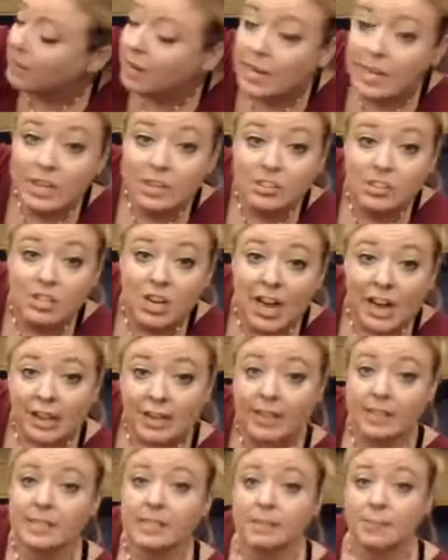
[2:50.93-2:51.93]
Jack
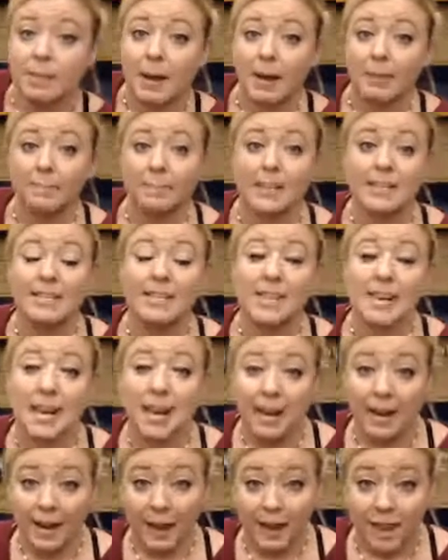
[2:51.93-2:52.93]
and his mom did
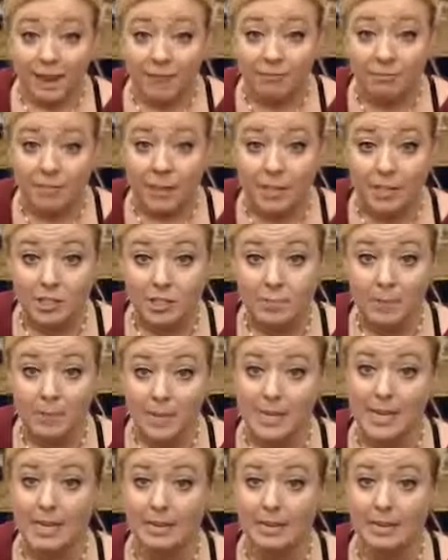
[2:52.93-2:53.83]
not have much money.